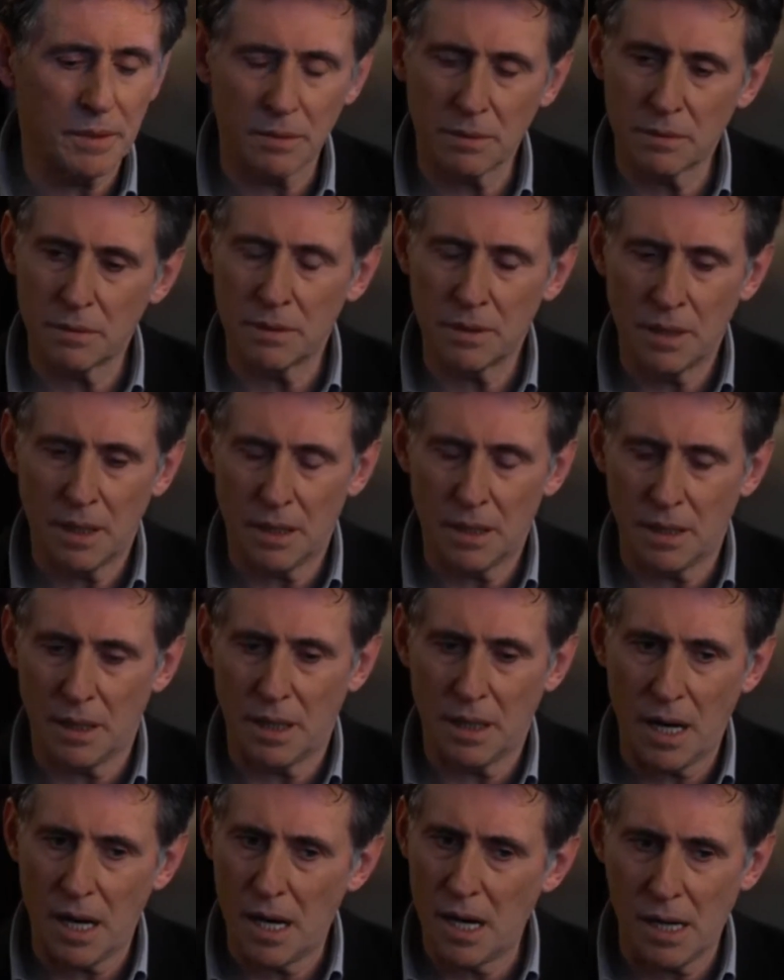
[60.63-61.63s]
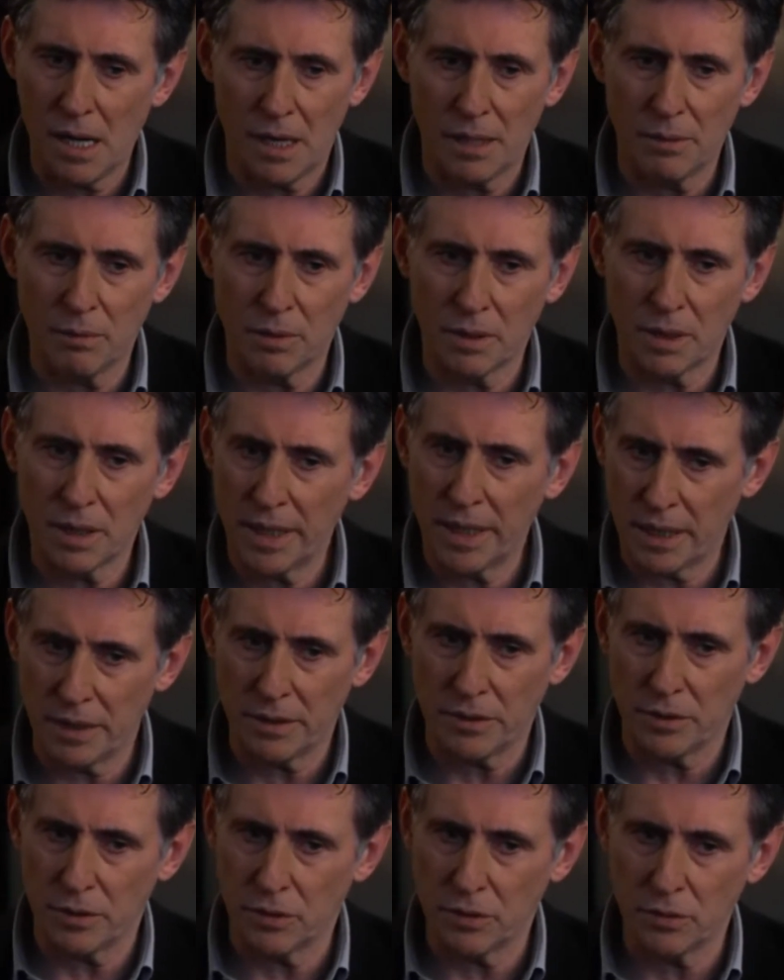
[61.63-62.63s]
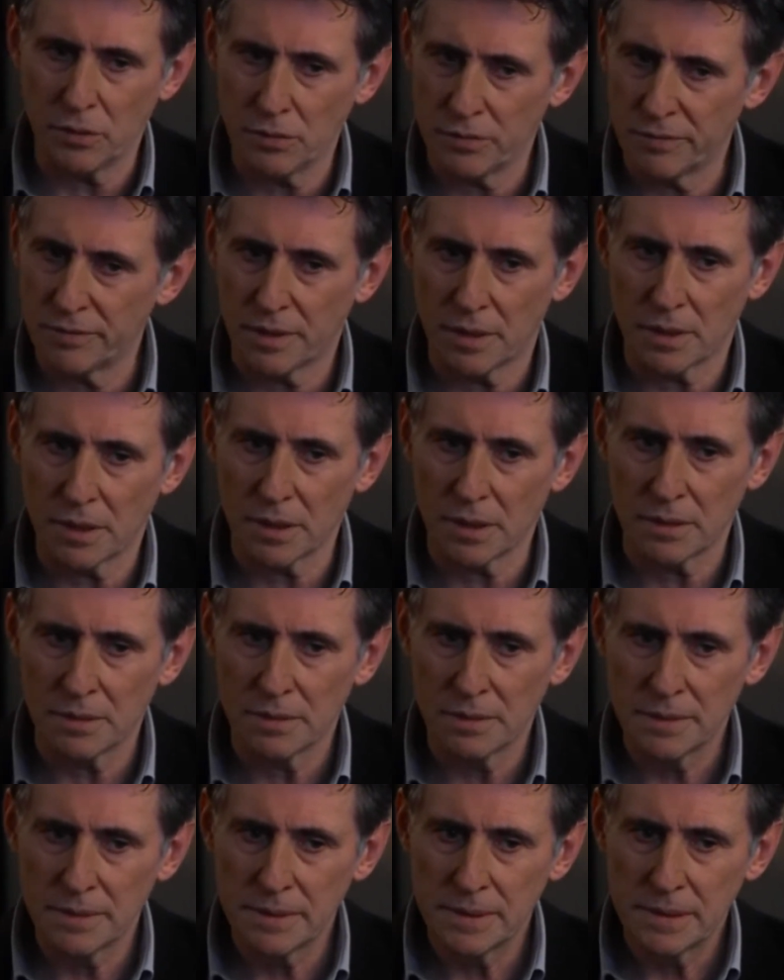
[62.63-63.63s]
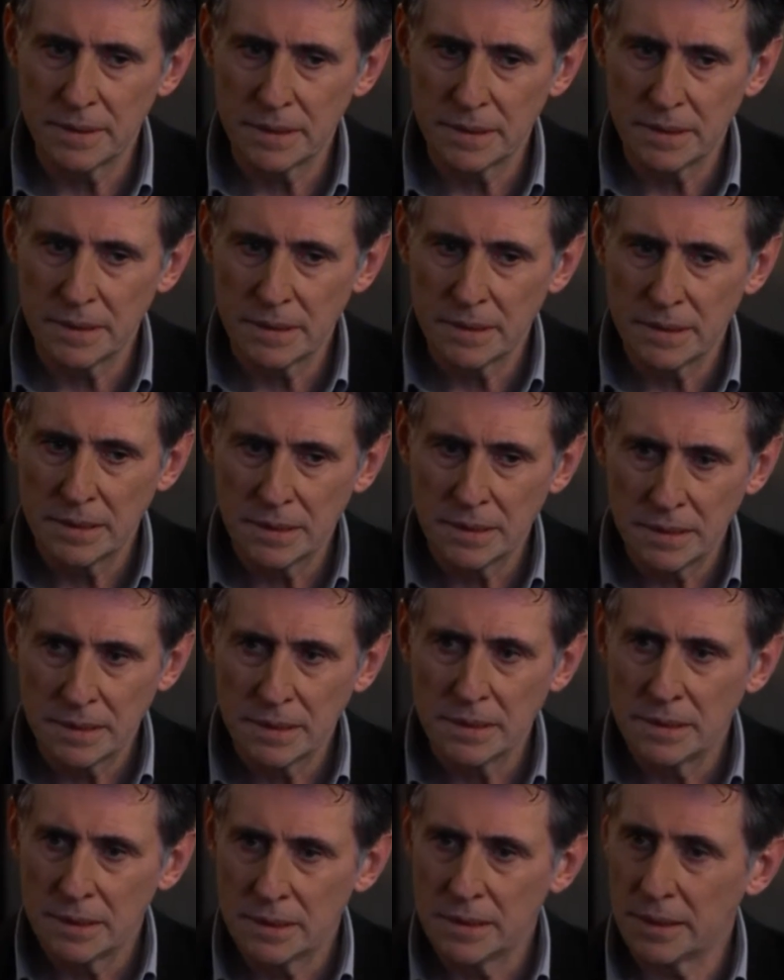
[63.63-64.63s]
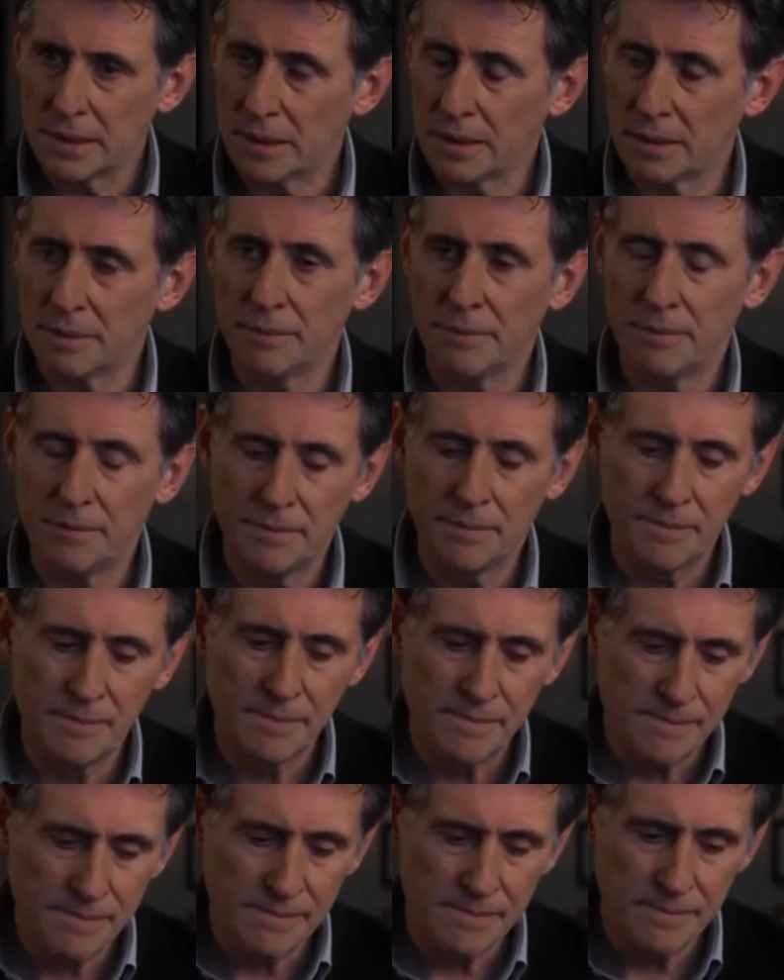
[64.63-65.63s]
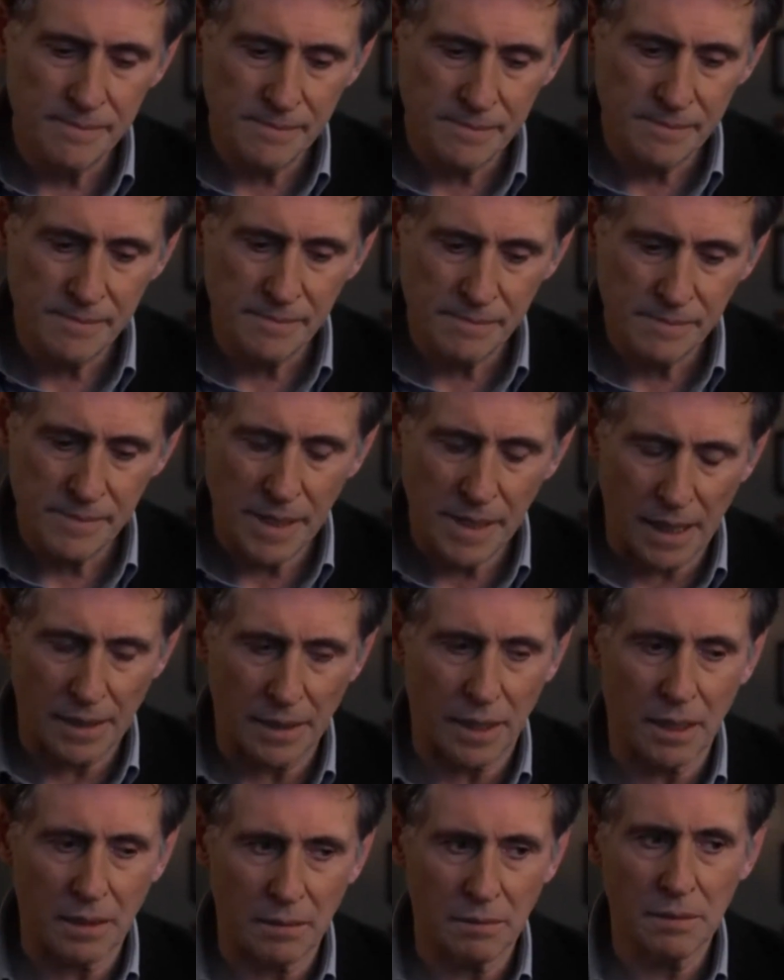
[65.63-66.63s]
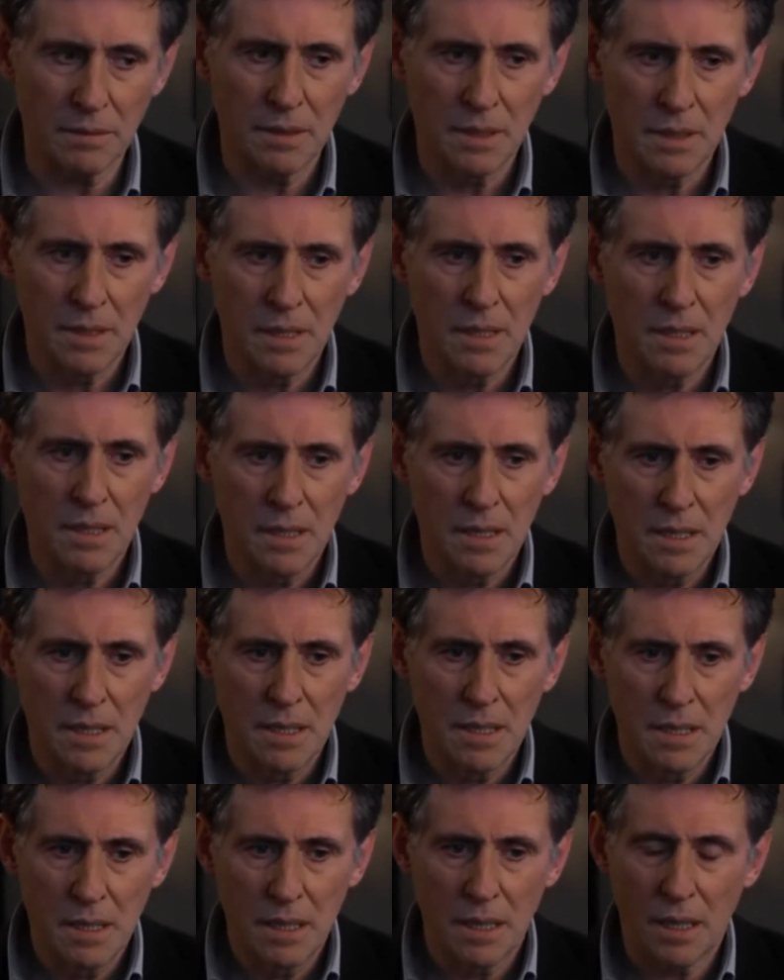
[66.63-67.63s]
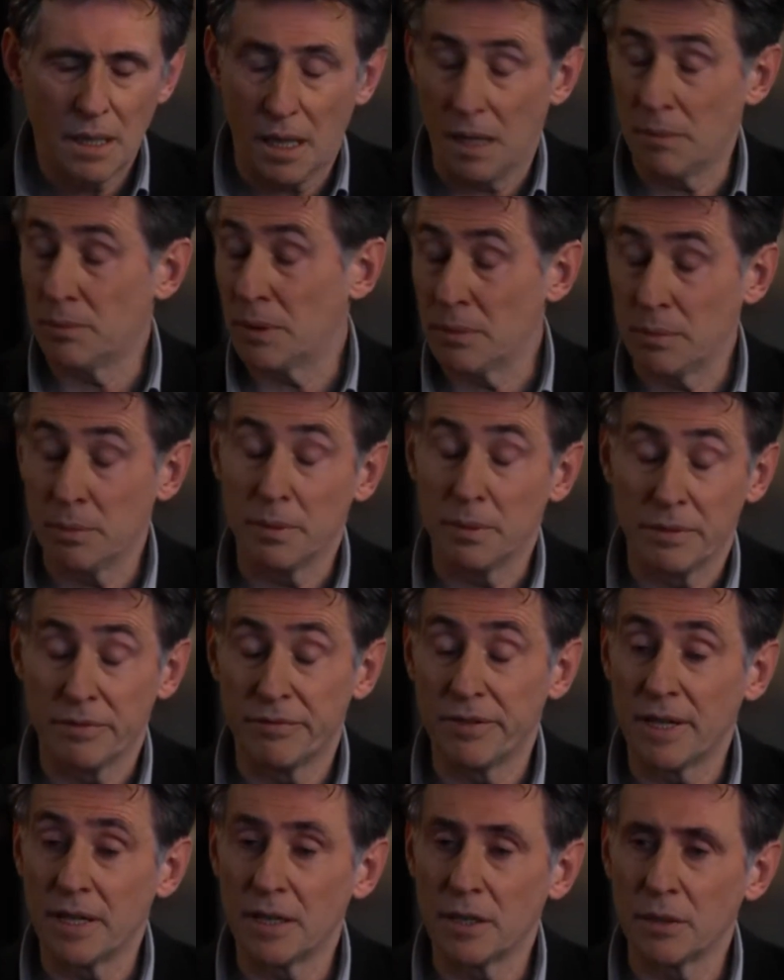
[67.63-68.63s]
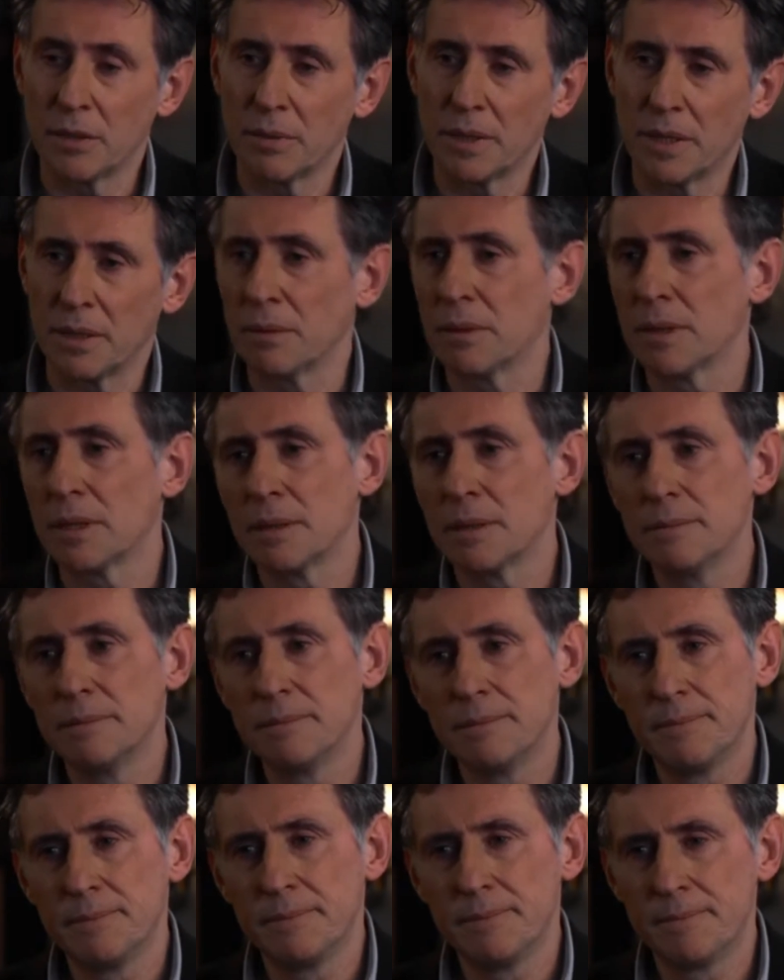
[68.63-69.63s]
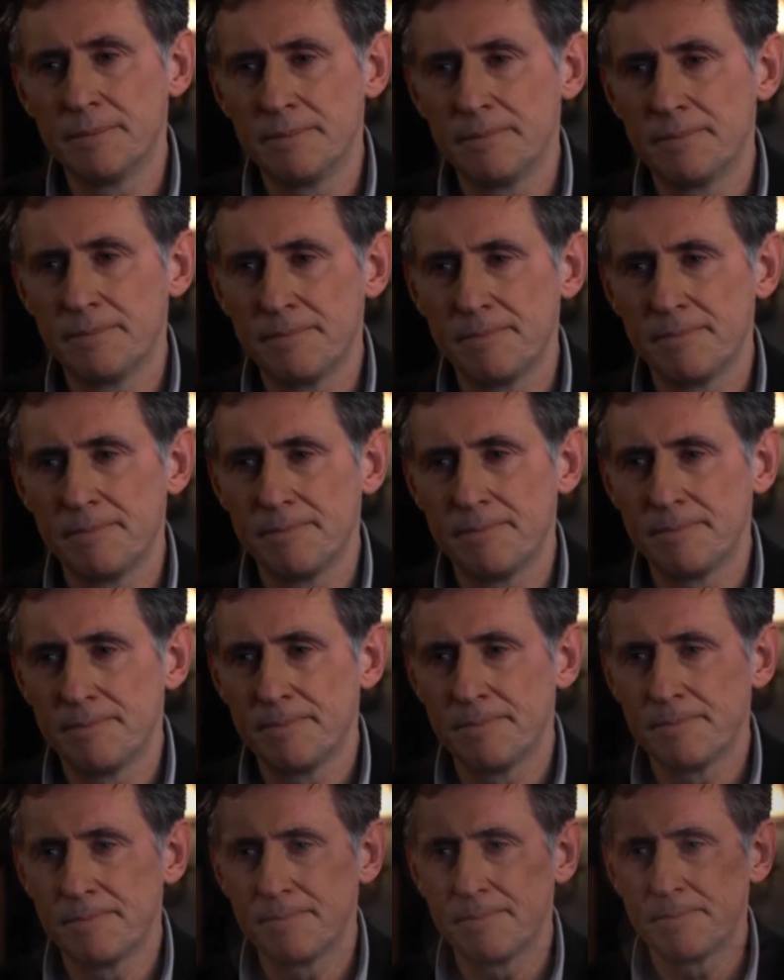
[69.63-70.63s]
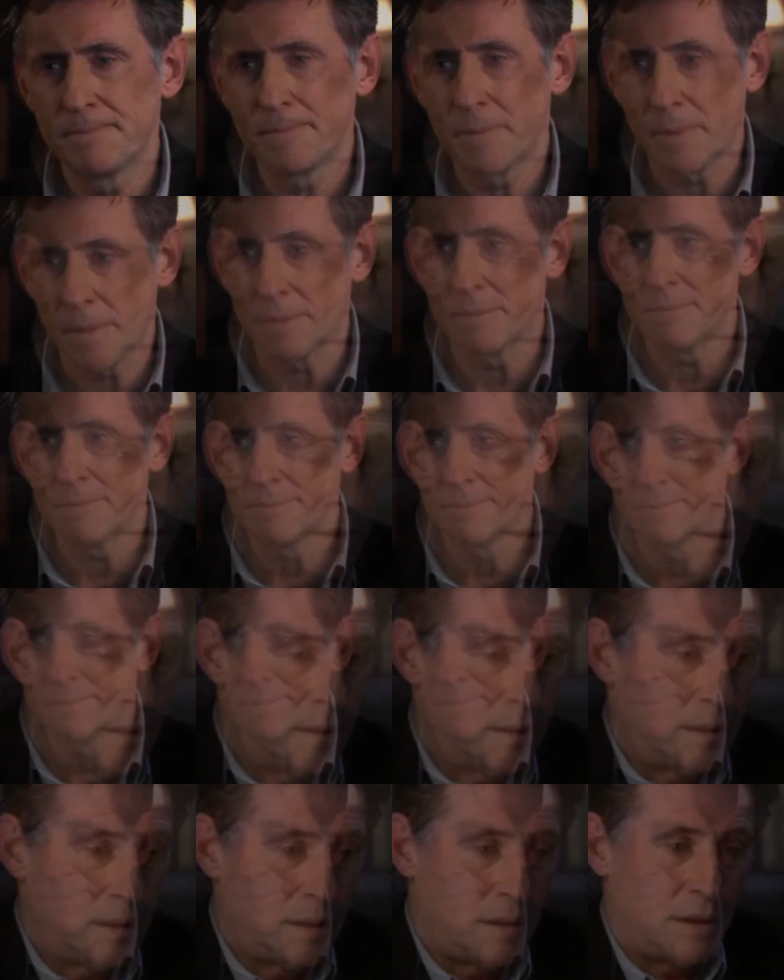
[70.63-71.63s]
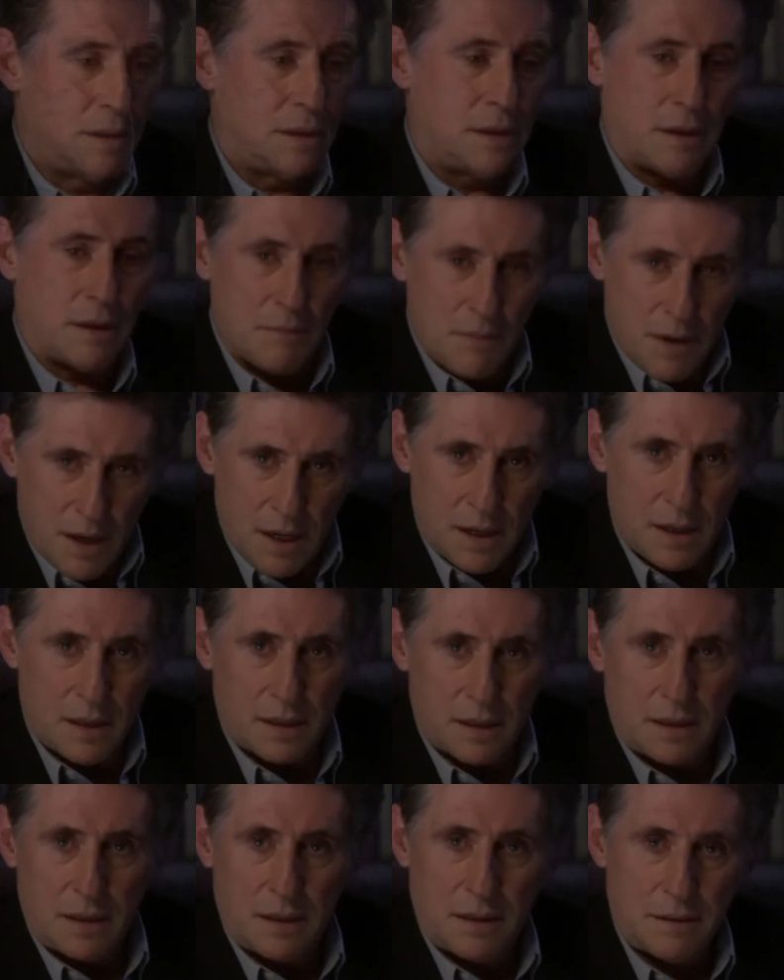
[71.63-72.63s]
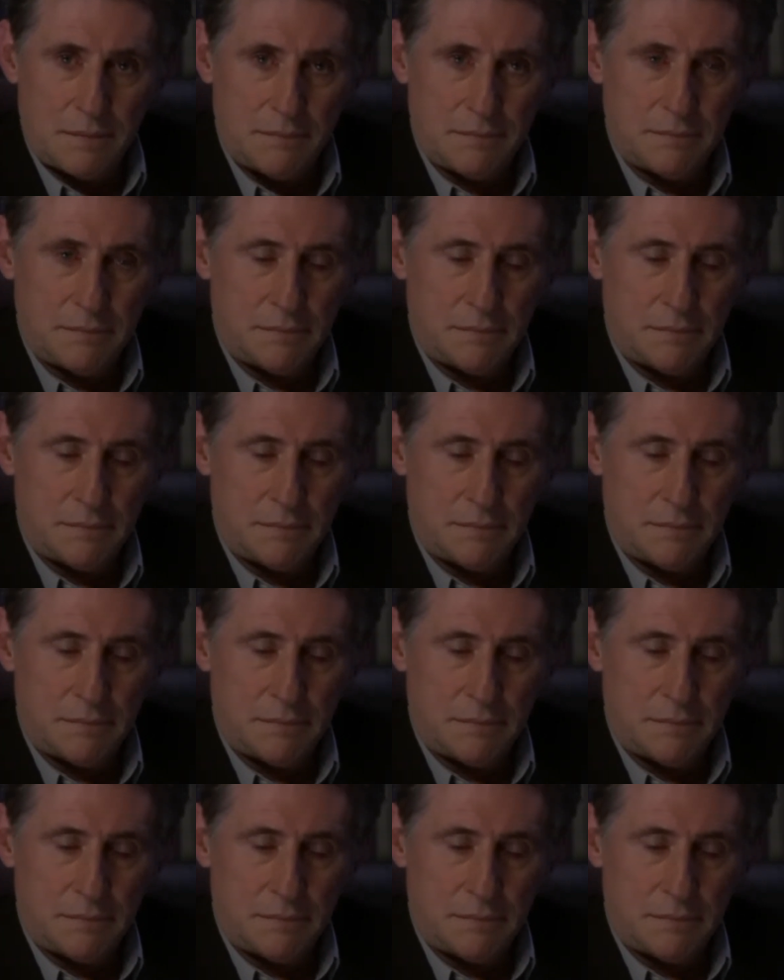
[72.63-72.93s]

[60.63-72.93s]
you, I will hate you for it. Yeah? And I'll, I'll probably fail you anyway. I think that you yeah. demand